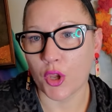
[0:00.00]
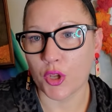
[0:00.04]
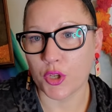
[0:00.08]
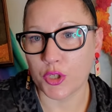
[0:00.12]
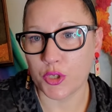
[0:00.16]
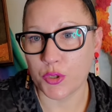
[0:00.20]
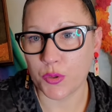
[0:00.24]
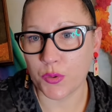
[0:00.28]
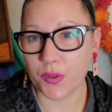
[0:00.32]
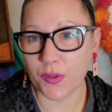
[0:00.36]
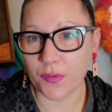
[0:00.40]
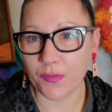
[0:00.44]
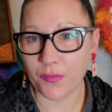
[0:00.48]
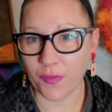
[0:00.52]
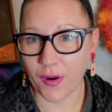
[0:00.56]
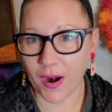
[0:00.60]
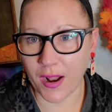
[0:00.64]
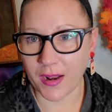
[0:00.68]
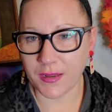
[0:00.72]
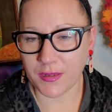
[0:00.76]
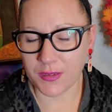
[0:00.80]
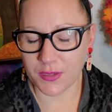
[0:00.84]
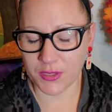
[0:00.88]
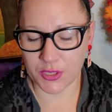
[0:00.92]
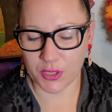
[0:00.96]
to the
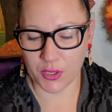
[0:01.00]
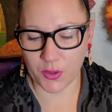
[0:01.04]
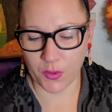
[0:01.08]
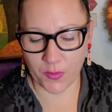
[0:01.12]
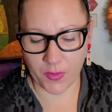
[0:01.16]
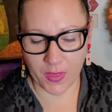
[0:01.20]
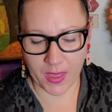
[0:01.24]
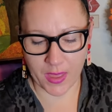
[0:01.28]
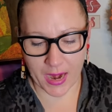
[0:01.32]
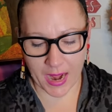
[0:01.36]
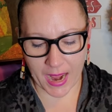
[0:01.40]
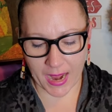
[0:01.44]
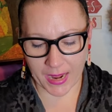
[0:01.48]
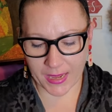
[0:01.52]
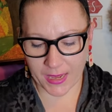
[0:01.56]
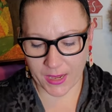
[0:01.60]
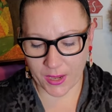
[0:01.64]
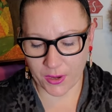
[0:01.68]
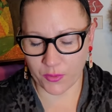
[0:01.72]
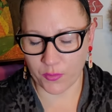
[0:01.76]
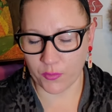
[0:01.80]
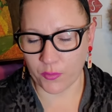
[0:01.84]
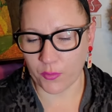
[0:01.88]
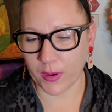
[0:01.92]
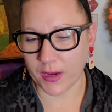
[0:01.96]
front so that I
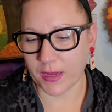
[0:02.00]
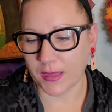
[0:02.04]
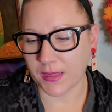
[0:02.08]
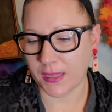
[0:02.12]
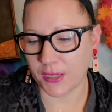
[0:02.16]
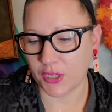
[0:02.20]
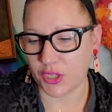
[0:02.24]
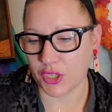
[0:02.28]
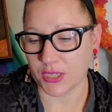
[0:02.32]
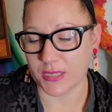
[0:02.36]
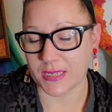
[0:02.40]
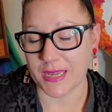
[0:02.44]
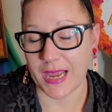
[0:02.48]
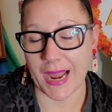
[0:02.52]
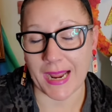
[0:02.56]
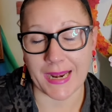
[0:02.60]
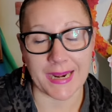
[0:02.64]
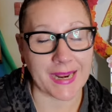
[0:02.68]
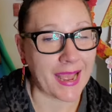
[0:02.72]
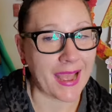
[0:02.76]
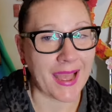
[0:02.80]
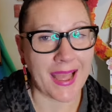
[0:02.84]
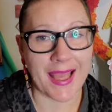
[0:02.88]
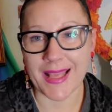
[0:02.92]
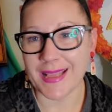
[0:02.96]
can really just kind
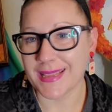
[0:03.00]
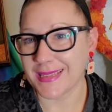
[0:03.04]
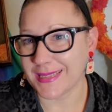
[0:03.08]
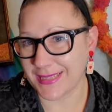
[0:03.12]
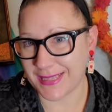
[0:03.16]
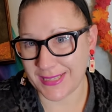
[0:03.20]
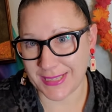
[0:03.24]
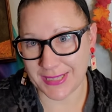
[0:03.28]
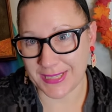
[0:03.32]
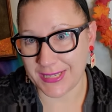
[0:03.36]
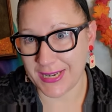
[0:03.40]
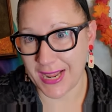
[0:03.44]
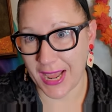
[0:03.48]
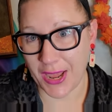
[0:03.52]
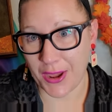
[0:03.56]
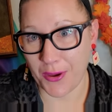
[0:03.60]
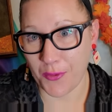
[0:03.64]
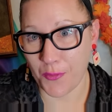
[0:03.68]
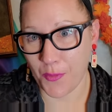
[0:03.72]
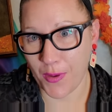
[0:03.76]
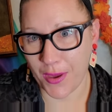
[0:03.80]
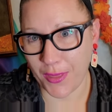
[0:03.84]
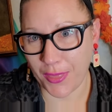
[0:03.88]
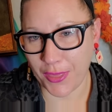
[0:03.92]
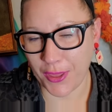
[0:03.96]
of stay
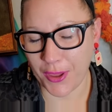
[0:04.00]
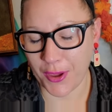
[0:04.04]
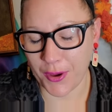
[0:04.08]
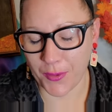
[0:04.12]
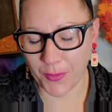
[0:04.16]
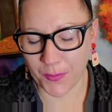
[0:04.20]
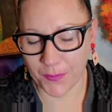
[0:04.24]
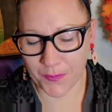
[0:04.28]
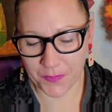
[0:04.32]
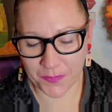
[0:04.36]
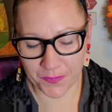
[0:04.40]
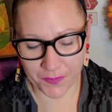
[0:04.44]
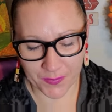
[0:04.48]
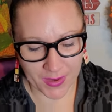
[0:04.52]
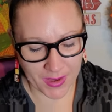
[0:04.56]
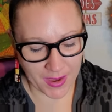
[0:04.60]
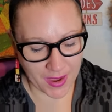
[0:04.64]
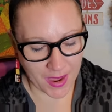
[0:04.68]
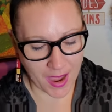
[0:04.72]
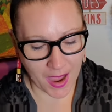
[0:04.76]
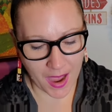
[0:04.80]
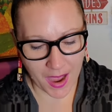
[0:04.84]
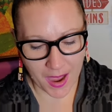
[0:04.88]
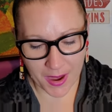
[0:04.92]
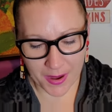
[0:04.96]
with you.
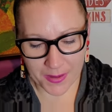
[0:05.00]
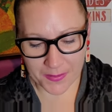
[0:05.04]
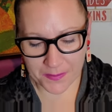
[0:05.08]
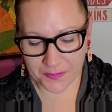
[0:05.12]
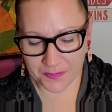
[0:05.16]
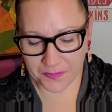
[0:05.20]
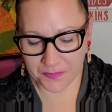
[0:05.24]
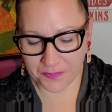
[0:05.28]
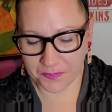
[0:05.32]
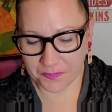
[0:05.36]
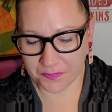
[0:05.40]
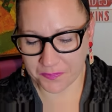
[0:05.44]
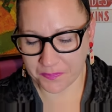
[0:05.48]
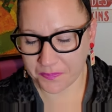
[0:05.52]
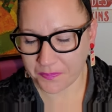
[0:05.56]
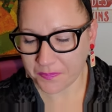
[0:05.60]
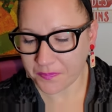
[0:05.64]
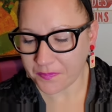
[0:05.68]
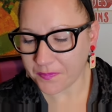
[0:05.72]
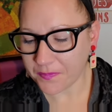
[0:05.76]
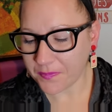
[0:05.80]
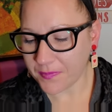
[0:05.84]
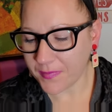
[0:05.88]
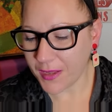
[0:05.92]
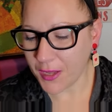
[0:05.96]
Um,
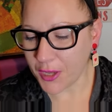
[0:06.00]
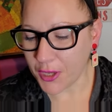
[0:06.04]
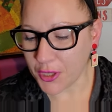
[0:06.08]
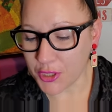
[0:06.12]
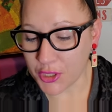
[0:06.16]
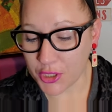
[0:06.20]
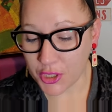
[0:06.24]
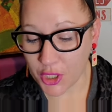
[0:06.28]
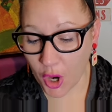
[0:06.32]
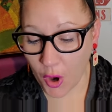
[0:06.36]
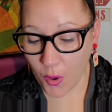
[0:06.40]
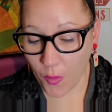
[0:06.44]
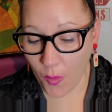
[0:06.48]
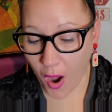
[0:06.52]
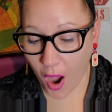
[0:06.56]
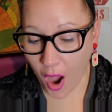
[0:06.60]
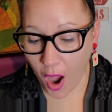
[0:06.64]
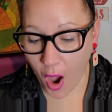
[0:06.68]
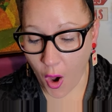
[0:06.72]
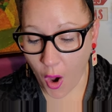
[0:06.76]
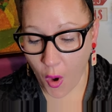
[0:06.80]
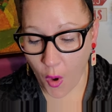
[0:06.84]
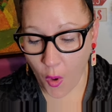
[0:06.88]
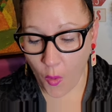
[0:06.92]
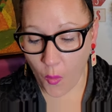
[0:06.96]
so,
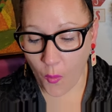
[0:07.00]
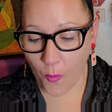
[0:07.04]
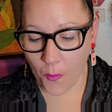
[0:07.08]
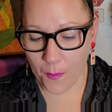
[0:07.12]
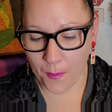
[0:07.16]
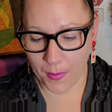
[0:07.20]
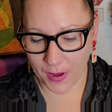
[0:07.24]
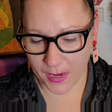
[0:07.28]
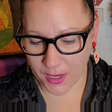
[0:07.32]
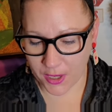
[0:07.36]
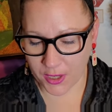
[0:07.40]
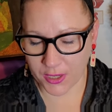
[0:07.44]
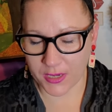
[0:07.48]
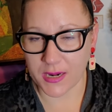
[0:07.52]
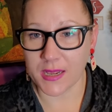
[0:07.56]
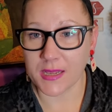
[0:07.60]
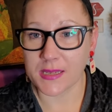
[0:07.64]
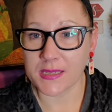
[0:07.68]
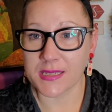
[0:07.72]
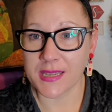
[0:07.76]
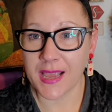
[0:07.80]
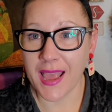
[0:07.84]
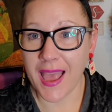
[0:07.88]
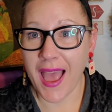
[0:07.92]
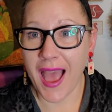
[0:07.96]
oh my goodness.
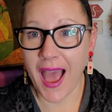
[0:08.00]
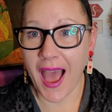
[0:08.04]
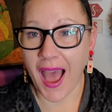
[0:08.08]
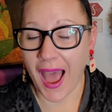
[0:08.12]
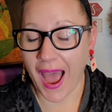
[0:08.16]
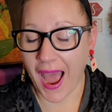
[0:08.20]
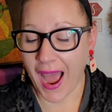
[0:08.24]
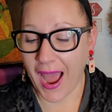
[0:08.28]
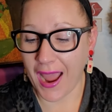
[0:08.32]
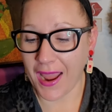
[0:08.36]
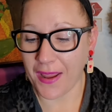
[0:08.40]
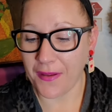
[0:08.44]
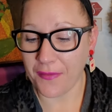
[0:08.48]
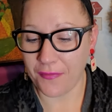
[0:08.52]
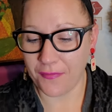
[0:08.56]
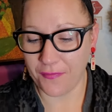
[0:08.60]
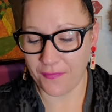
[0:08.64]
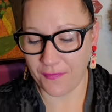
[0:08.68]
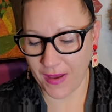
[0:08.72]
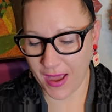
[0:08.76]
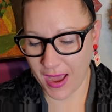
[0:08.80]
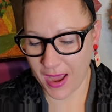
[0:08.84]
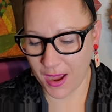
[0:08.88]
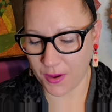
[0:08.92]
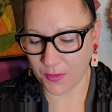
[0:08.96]
I
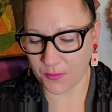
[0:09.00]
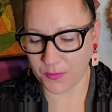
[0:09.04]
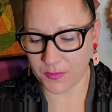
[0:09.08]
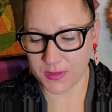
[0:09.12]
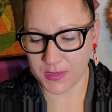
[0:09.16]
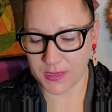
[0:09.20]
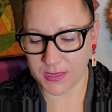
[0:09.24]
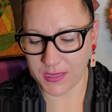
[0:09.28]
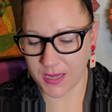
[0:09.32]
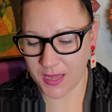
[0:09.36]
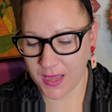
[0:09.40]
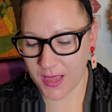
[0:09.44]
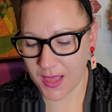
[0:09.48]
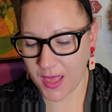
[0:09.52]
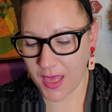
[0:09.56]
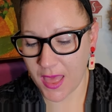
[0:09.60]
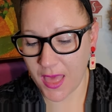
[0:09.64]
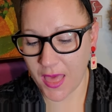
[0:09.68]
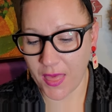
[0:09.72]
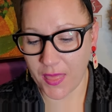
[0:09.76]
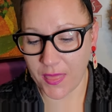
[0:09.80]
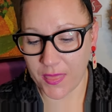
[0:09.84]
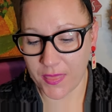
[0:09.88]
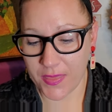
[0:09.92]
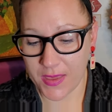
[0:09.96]
found
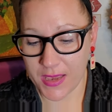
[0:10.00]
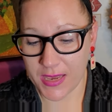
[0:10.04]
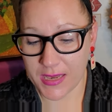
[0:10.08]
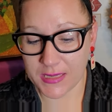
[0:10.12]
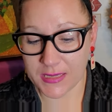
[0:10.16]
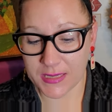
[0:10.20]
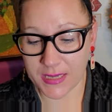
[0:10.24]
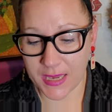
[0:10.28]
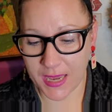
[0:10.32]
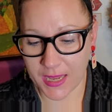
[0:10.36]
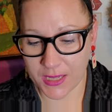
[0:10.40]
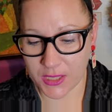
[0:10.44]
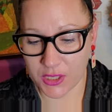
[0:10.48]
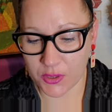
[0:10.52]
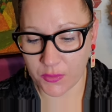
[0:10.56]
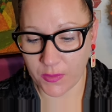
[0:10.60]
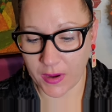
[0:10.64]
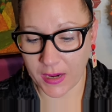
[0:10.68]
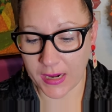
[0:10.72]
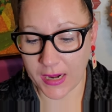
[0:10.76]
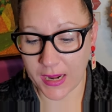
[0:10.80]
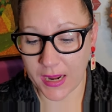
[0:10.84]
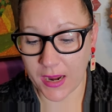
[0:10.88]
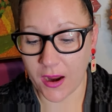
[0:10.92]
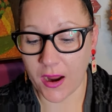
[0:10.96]
these kits
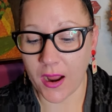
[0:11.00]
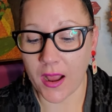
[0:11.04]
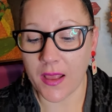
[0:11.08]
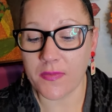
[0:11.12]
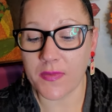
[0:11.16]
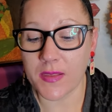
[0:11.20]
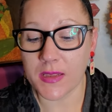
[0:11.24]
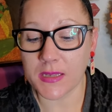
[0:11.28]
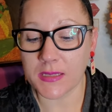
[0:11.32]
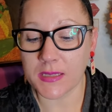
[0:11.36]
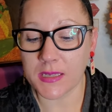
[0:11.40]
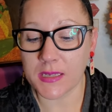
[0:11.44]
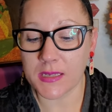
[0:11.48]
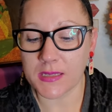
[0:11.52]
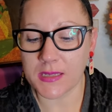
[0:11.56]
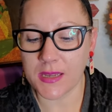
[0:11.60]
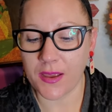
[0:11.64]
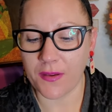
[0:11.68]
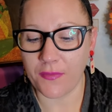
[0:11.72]
right here and this is a